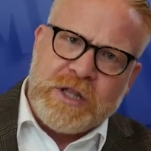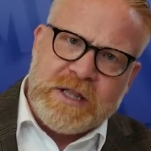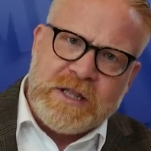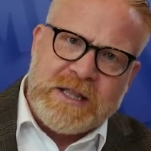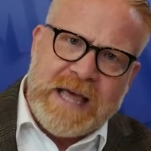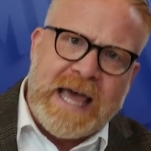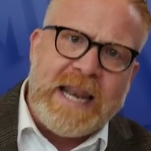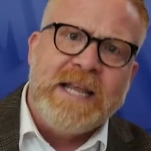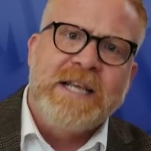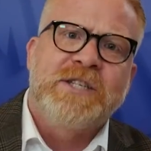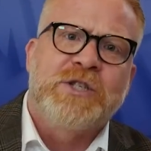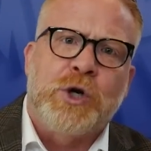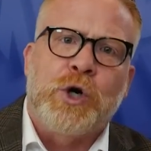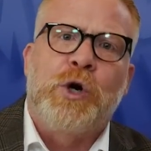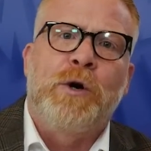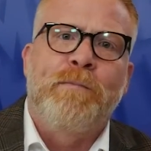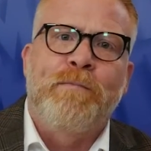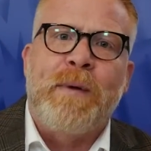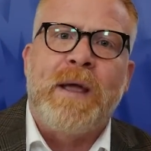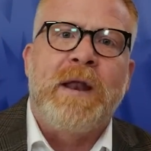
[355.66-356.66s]
that is
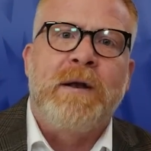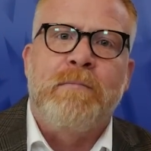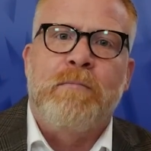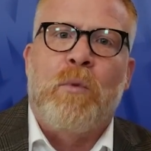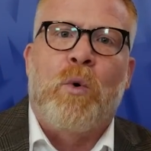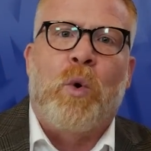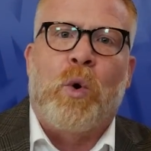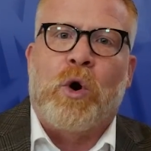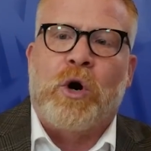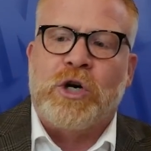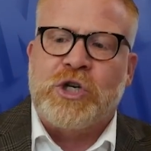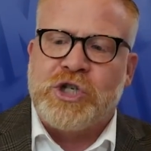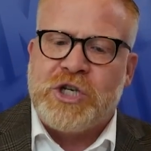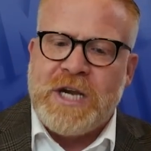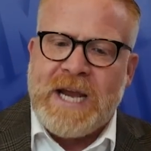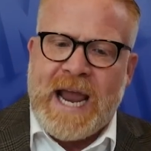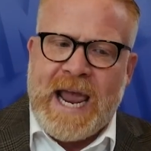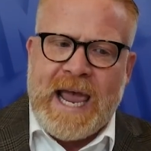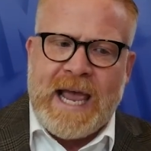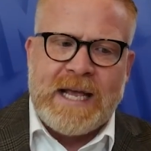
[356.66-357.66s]
her bent more.
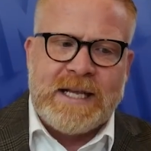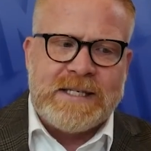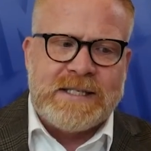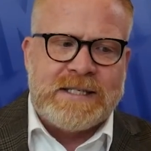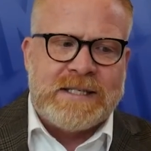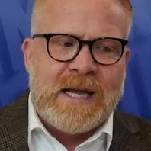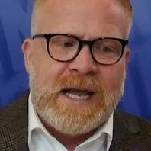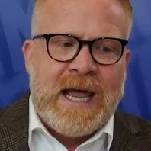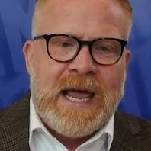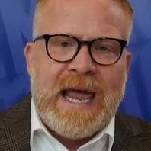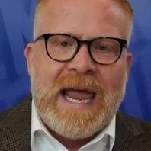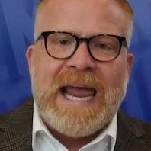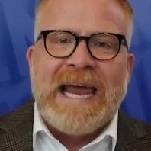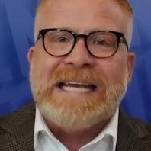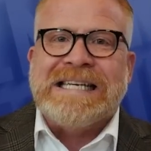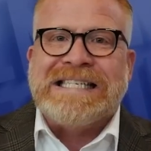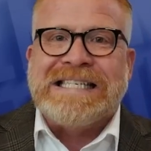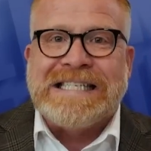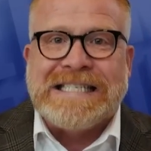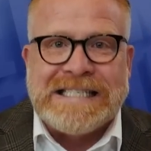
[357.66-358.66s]
She has
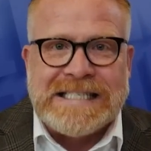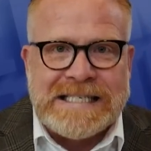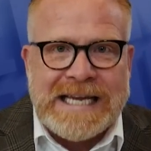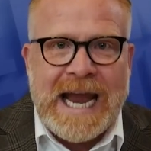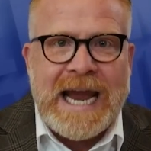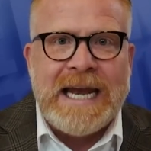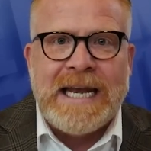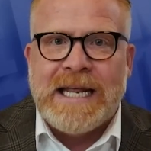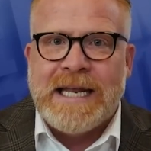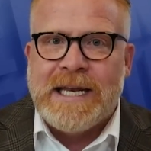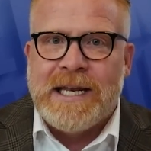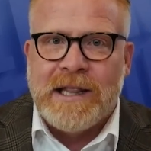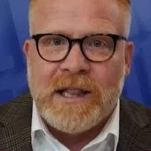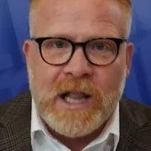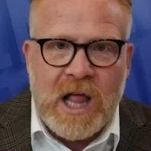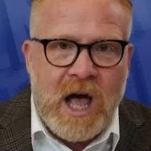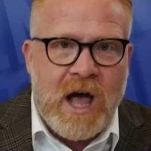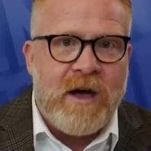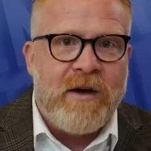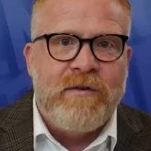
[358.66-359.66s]
a stated
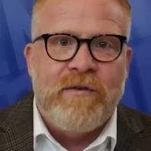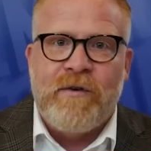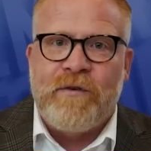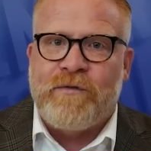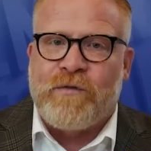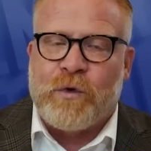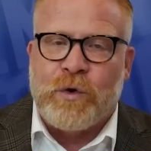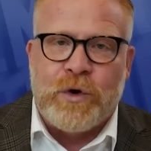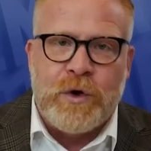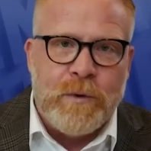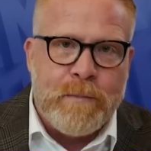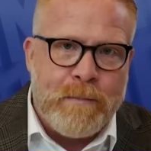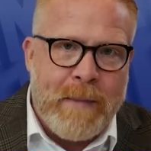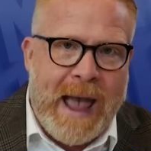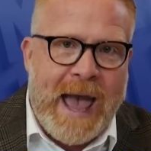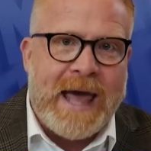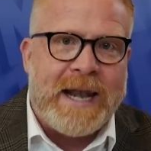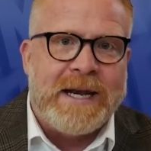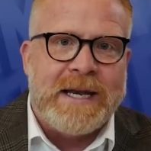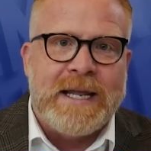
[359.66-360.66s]
love for
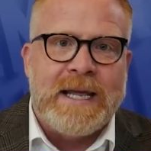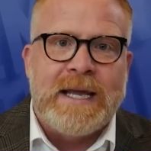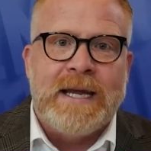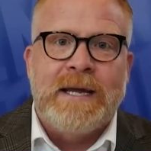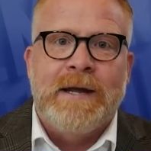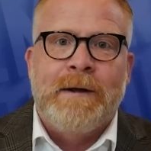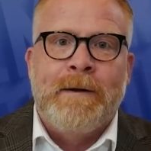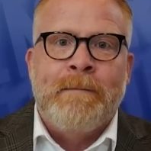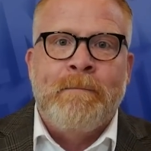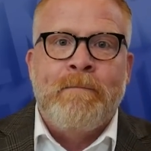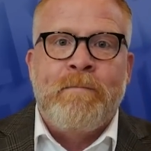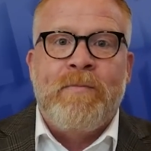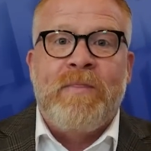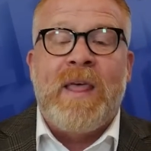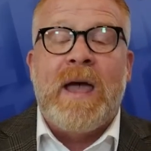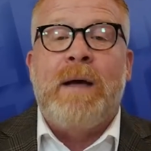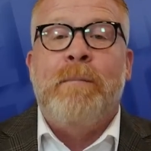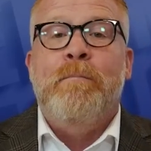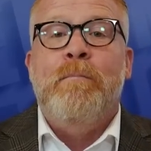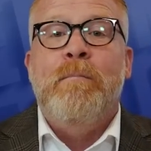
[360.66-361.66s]
humanity
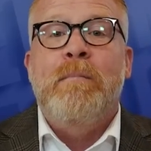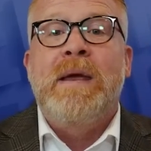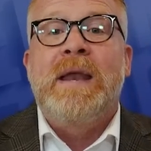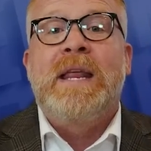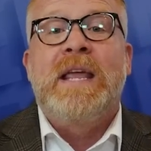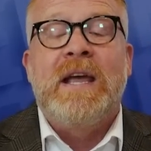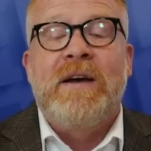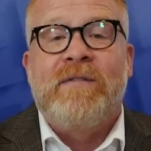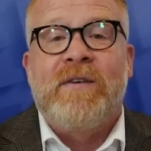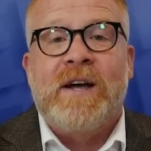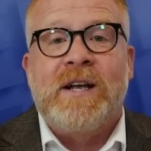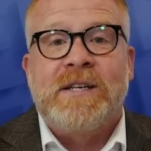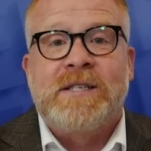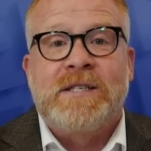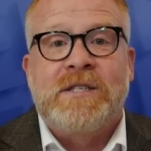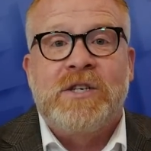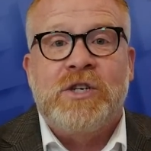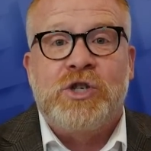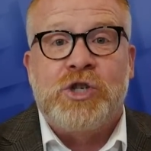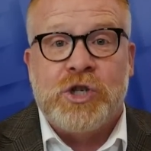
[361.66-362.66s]
that many of
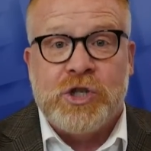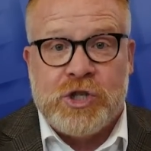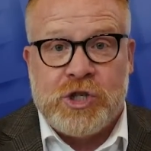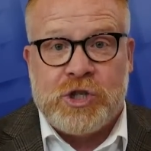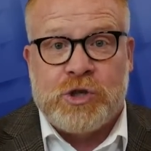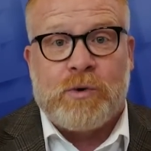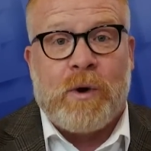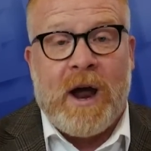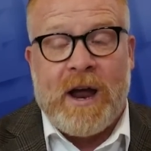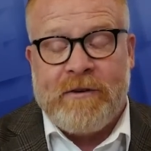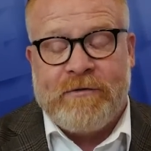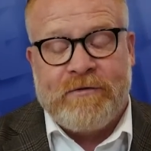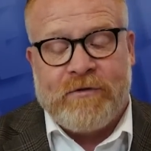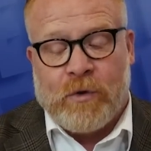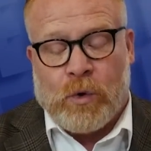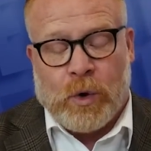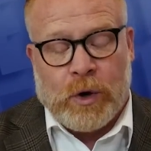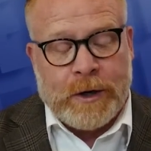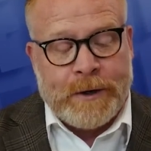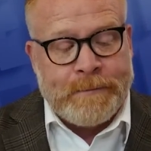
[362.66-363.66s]
us should strive
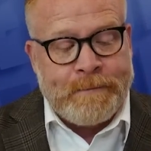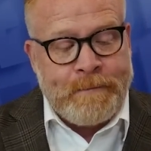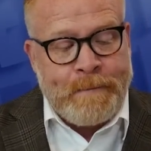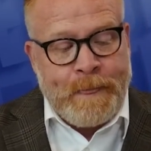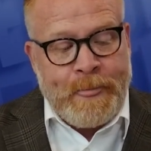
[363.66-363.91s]
for.